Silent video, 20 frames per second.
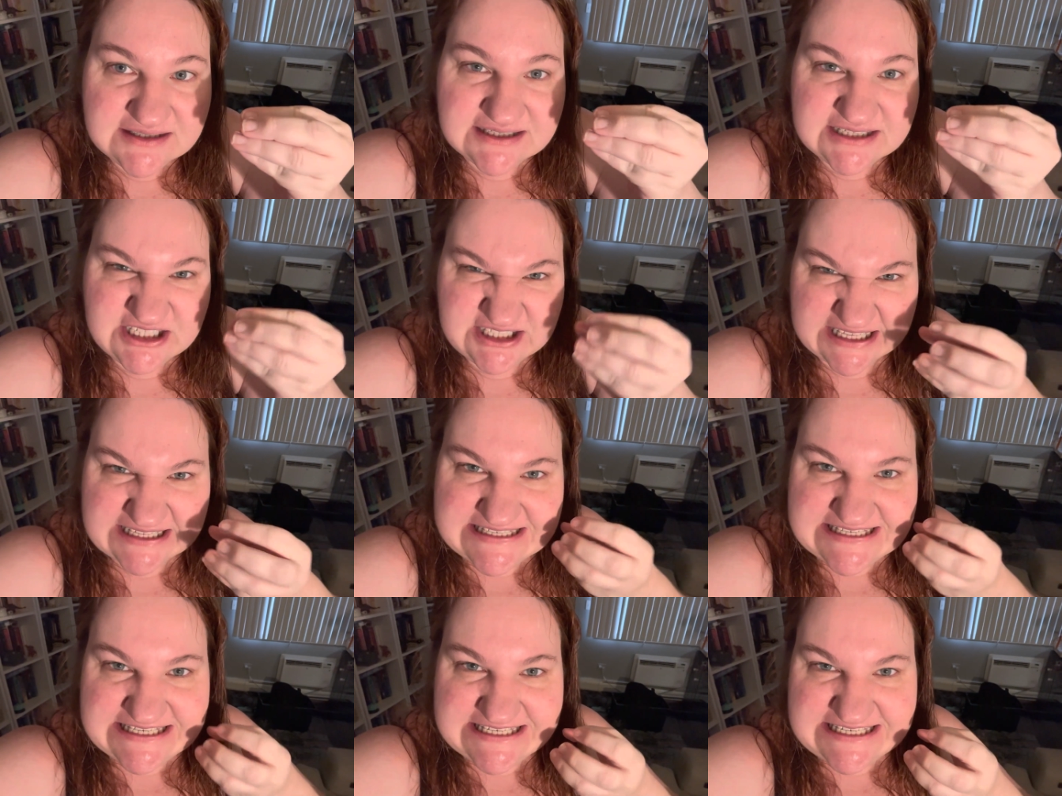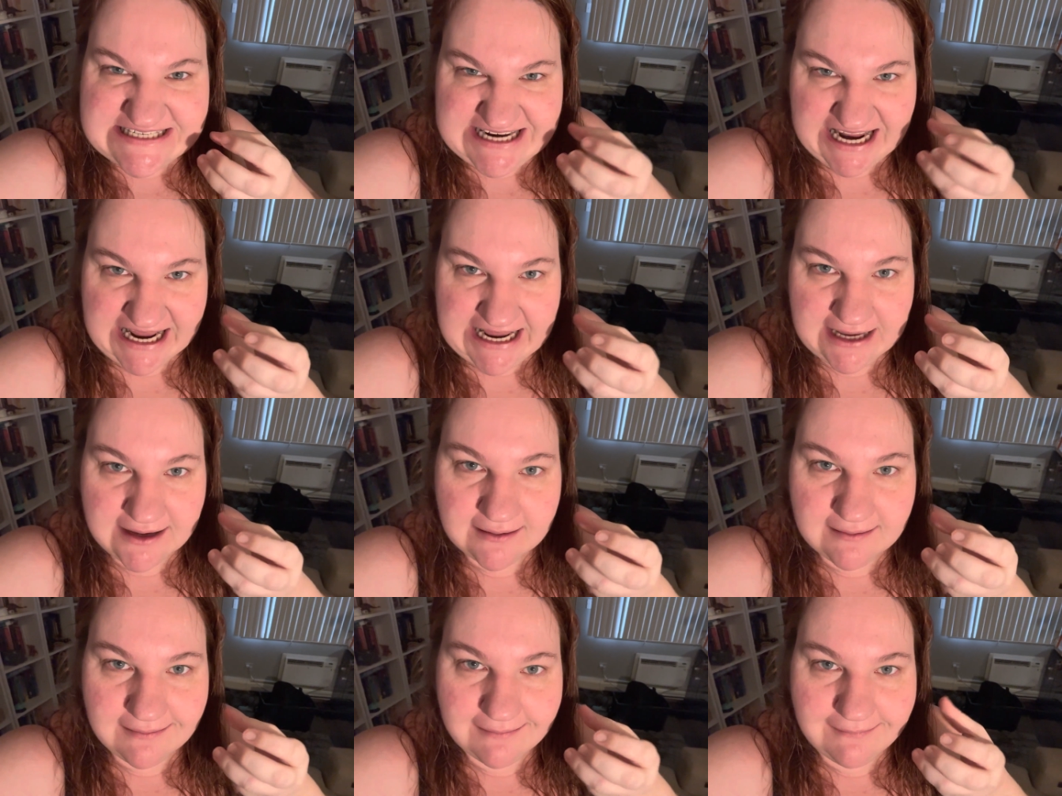you know, that
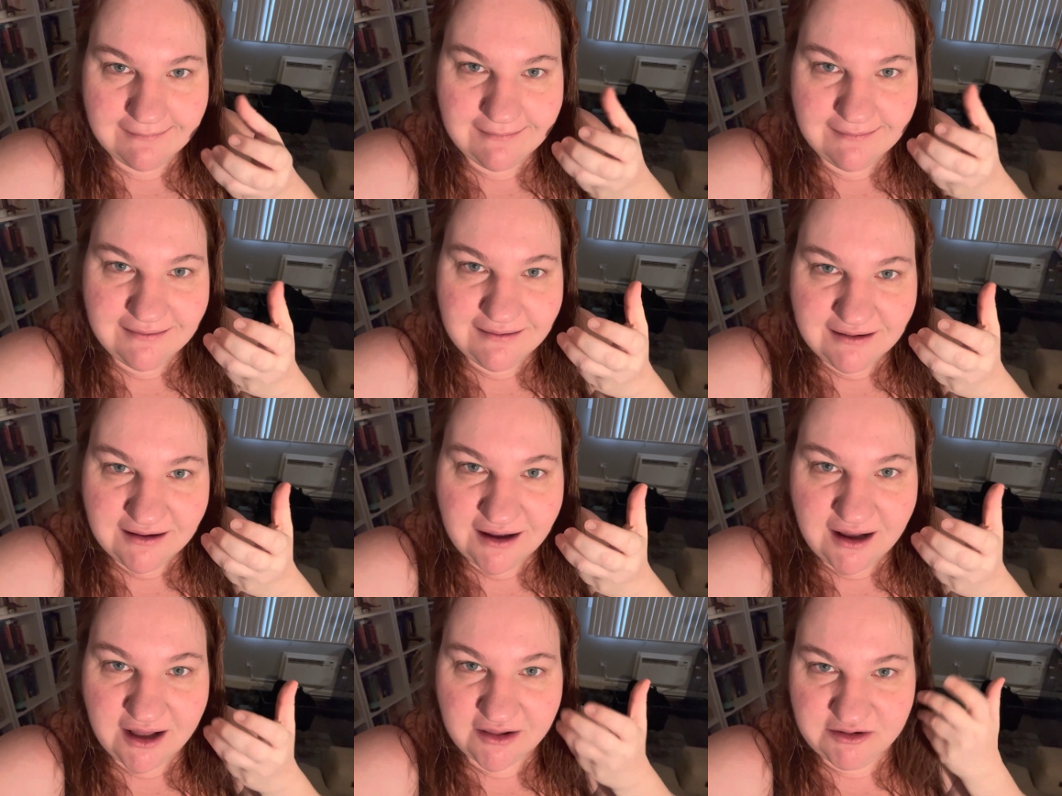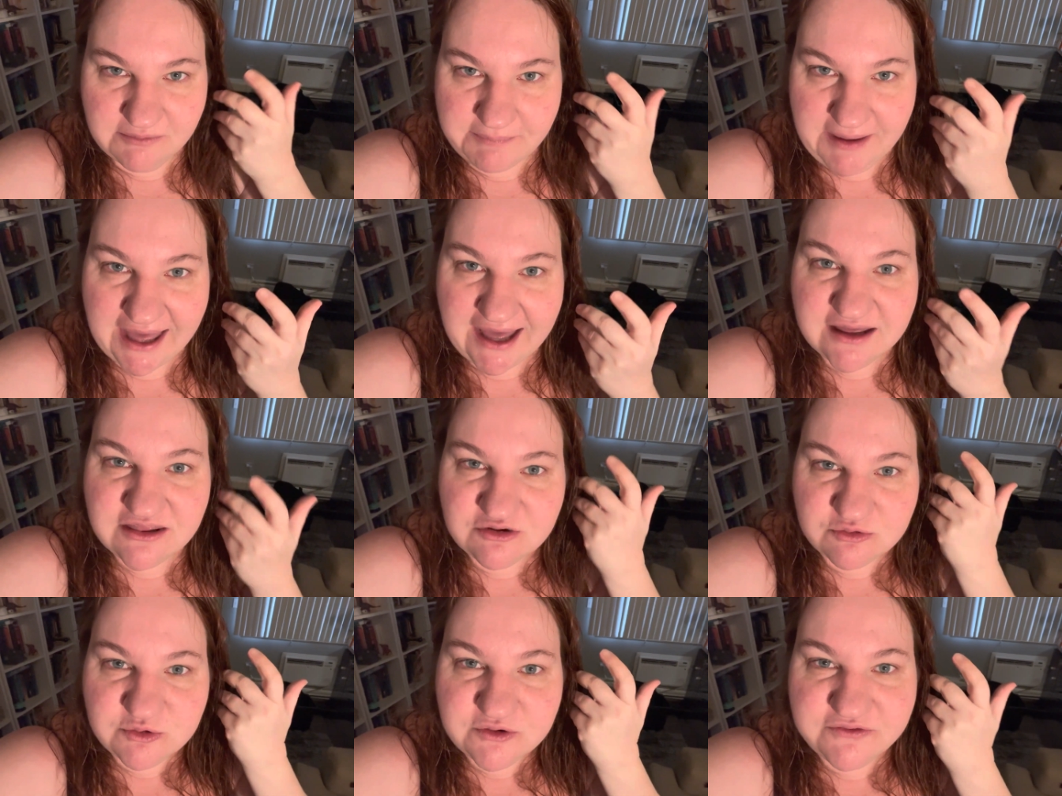sting on the back
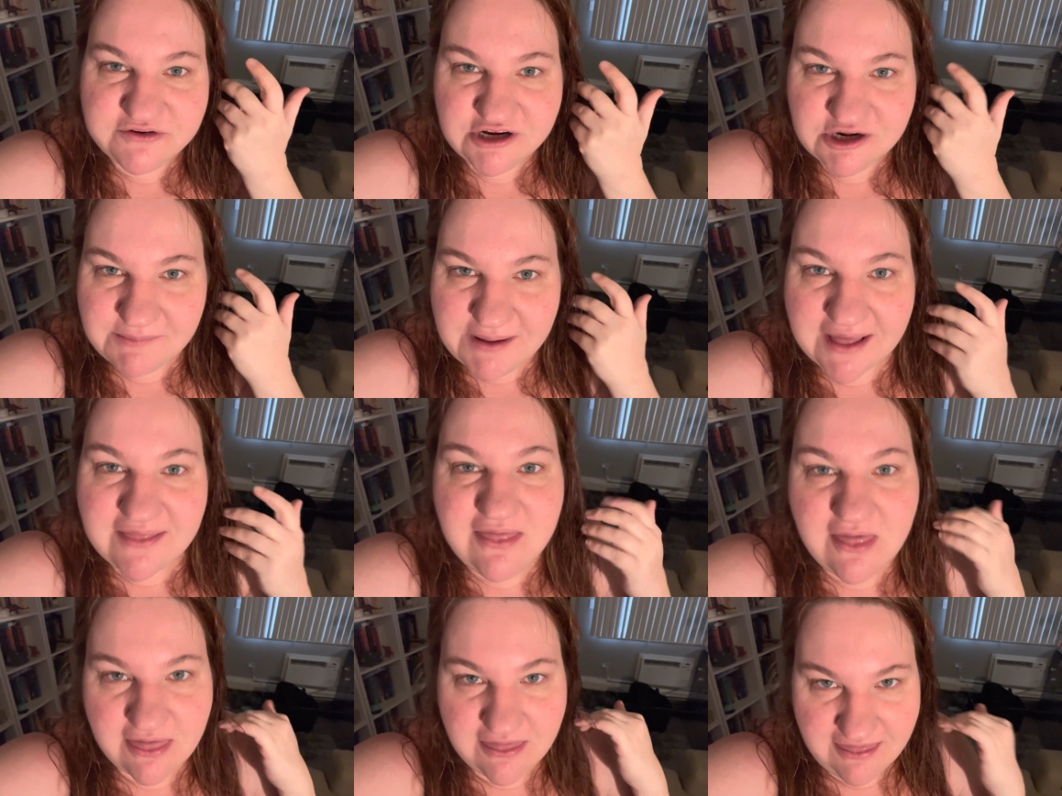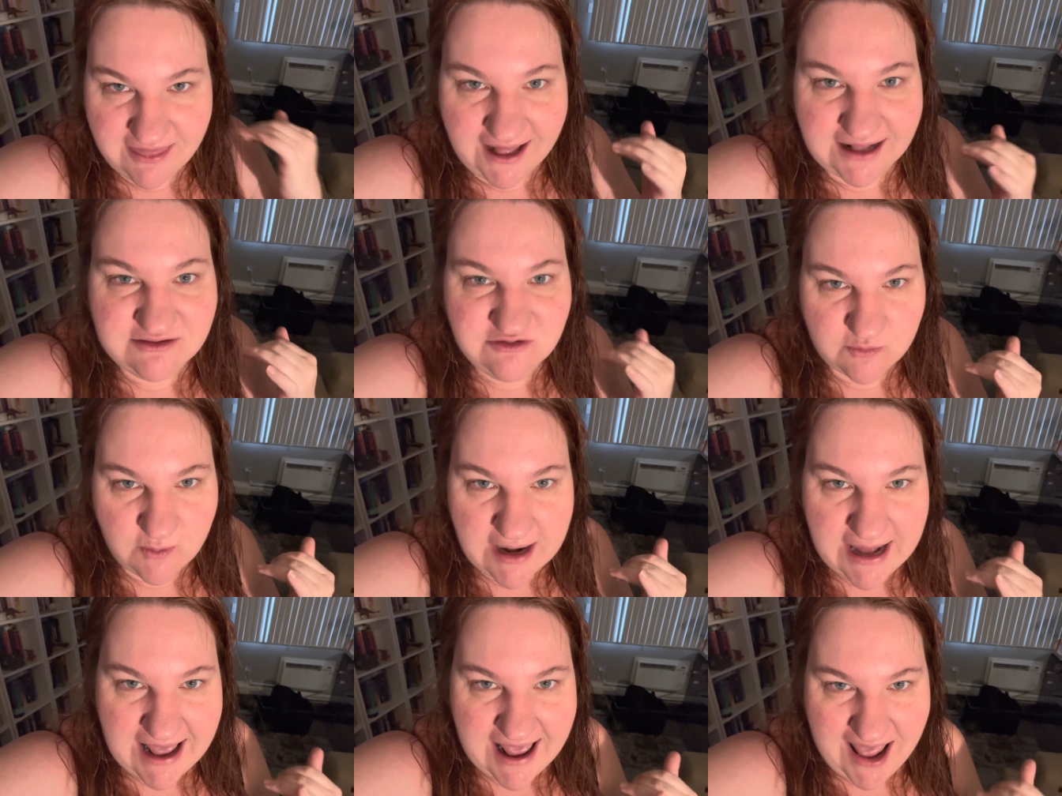of the roof of your mouth. That's
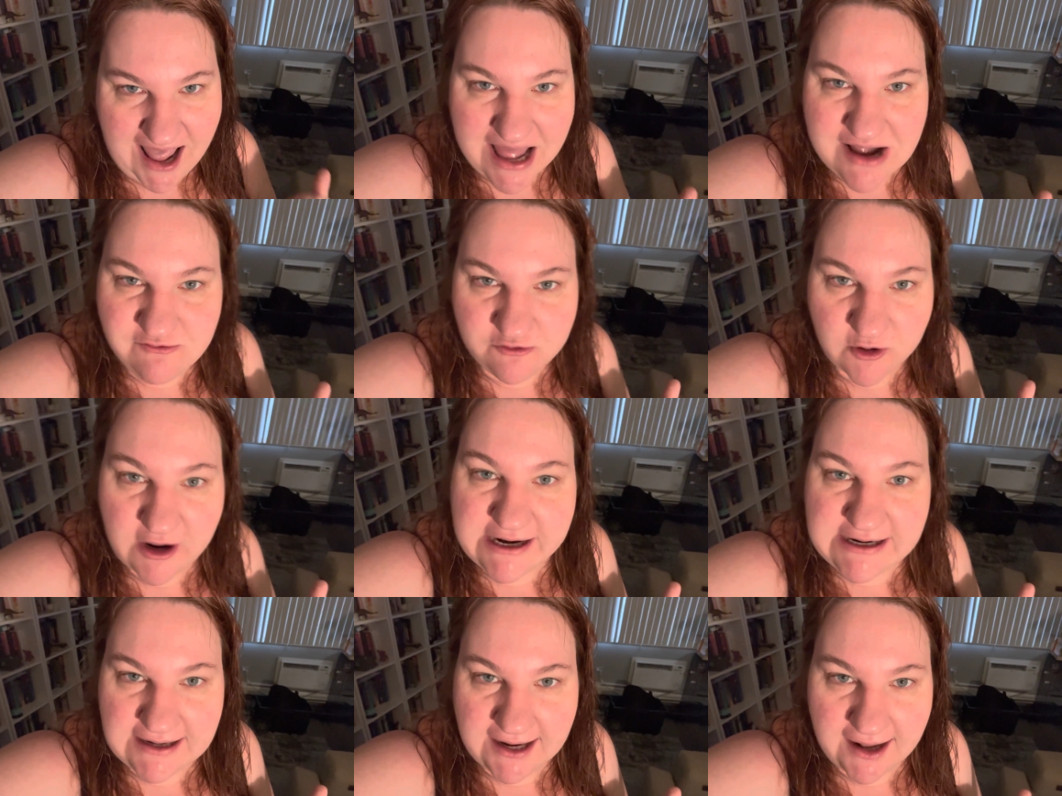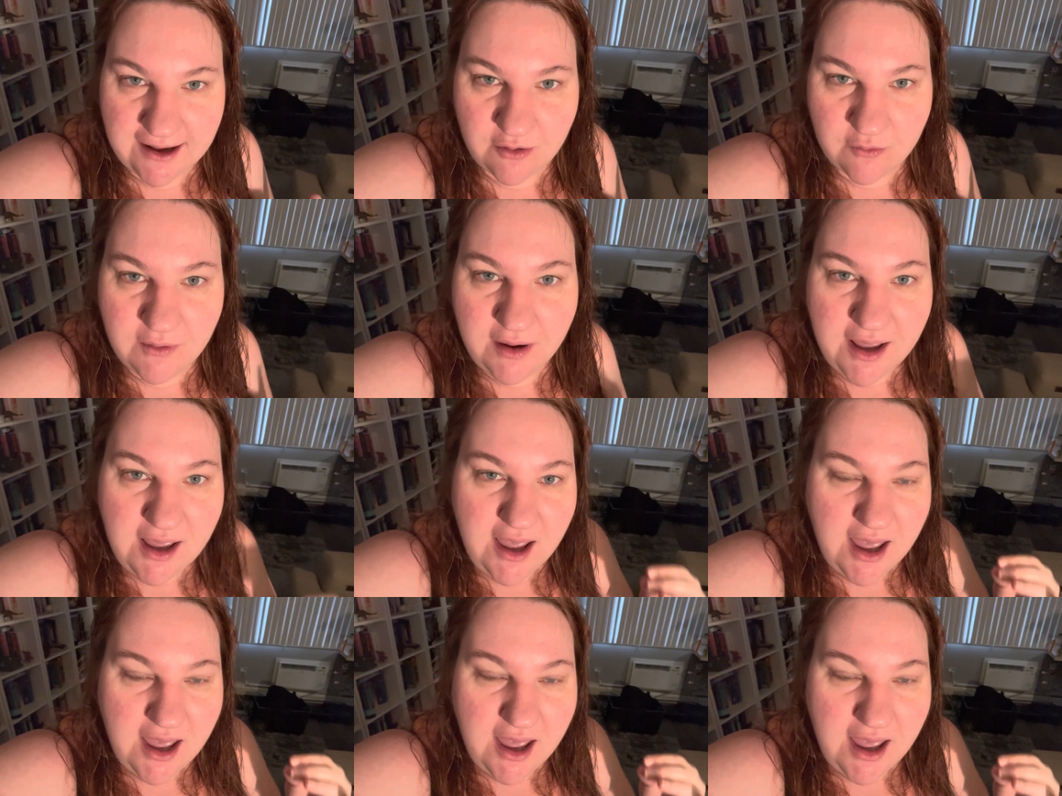what I have right now.